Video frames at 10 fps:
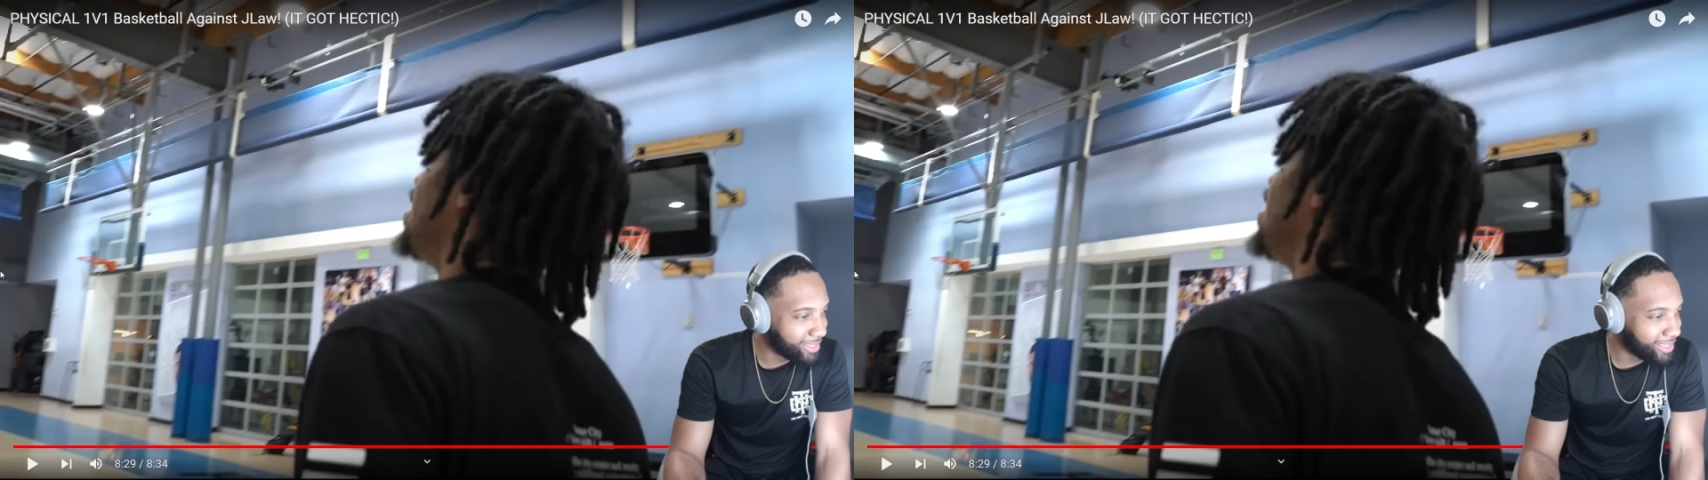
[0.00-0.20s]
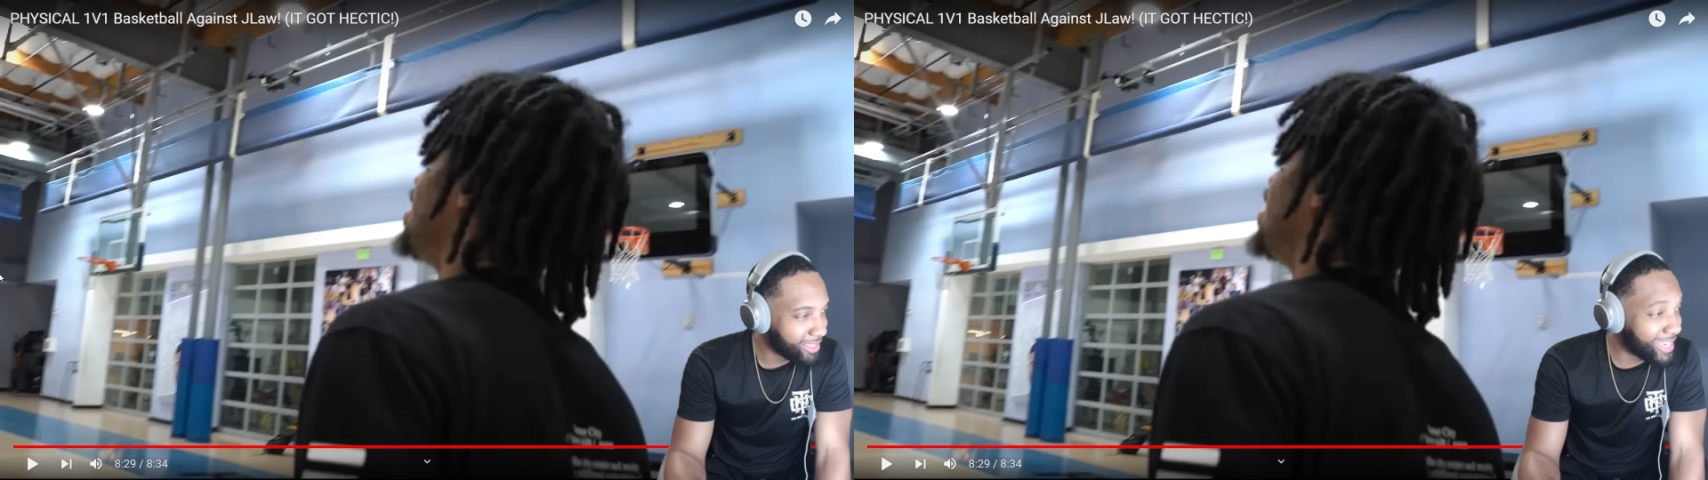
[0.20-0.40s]

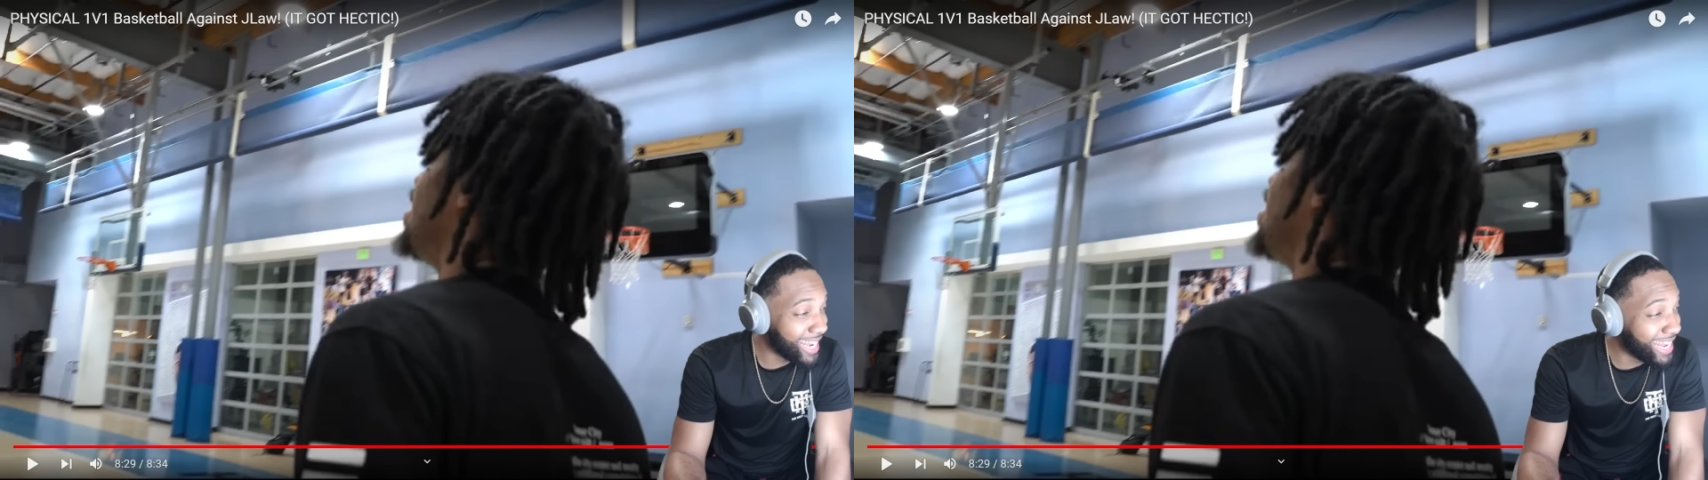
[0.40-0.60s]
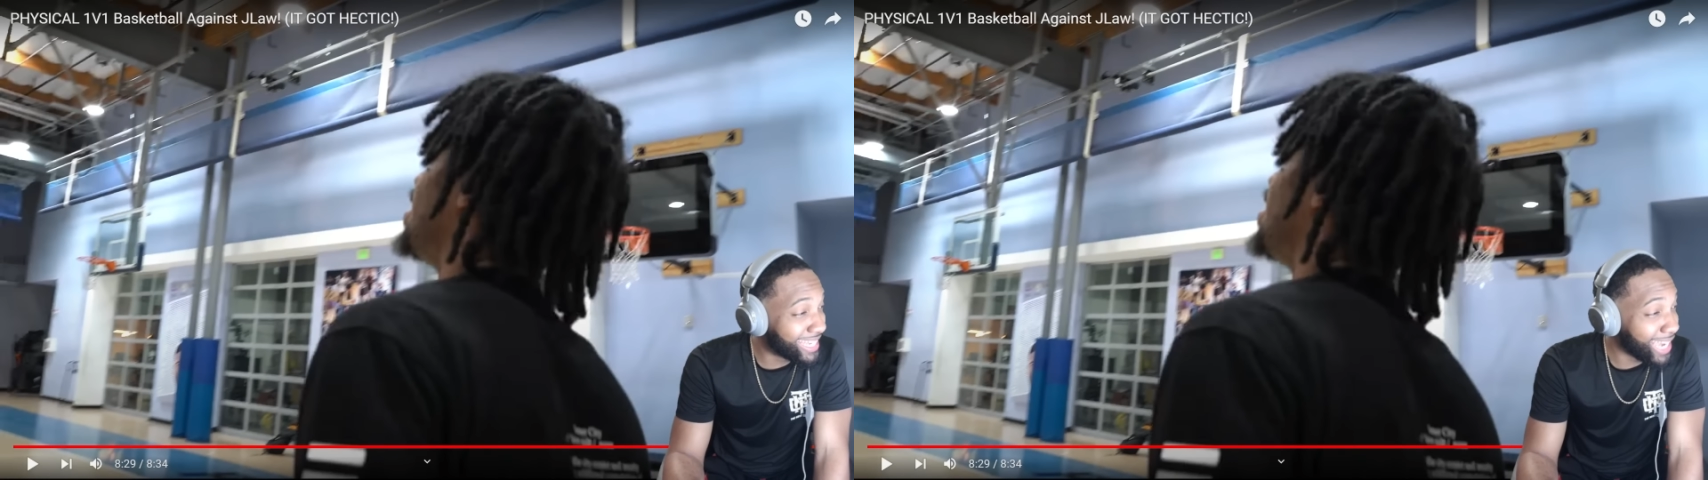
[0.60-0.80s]

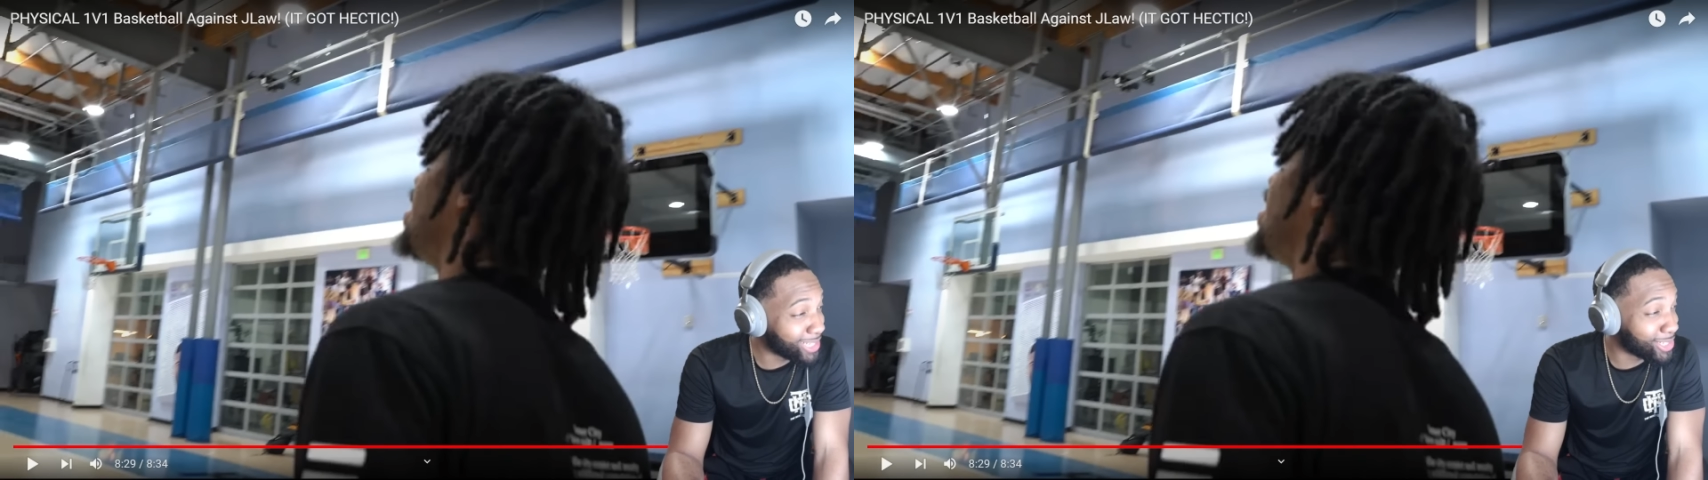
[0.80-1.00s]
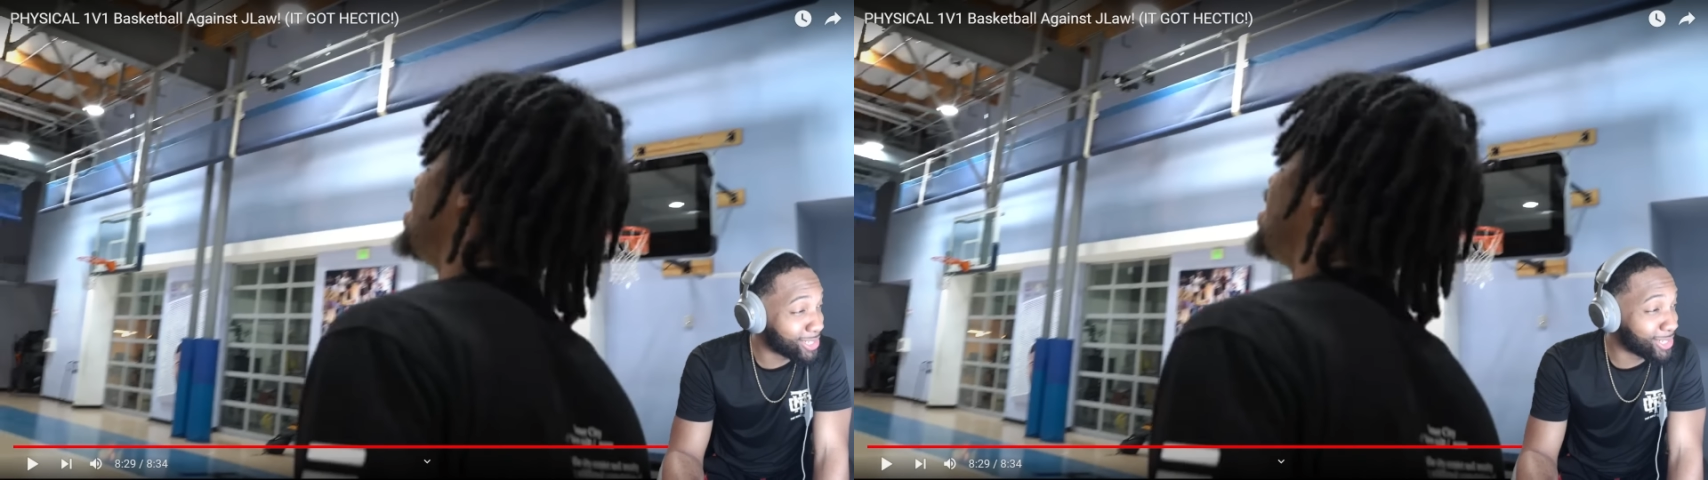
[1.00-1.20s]
Kenny
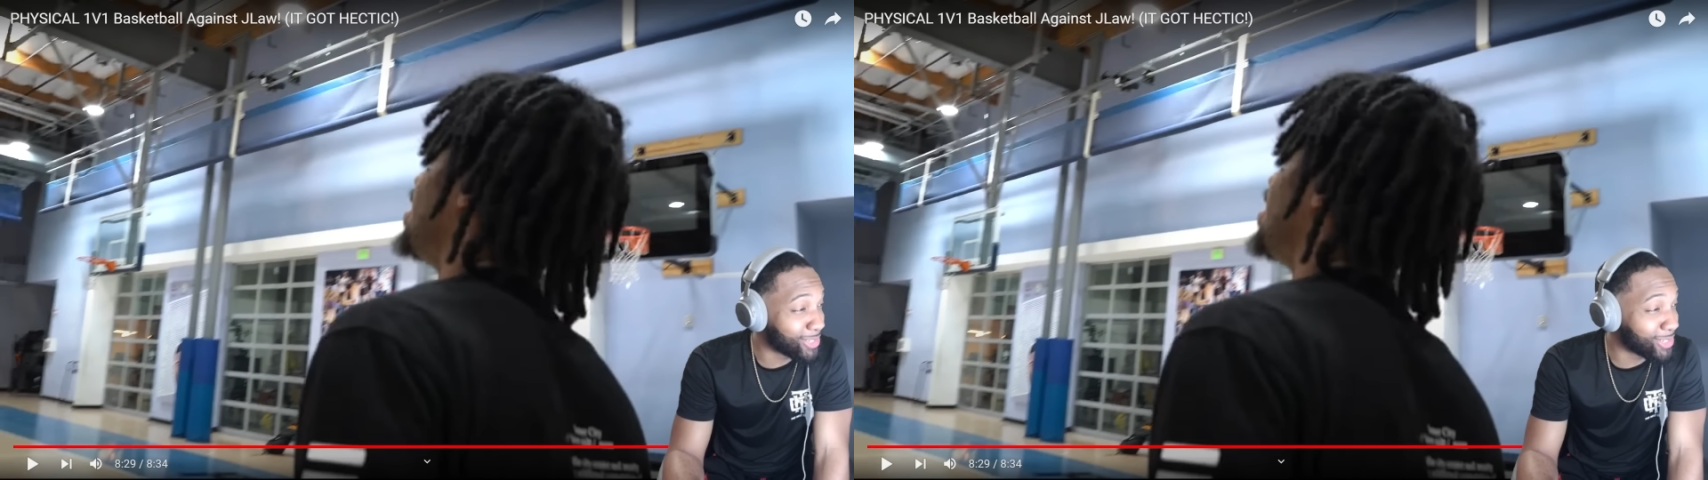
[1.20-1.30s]
catches the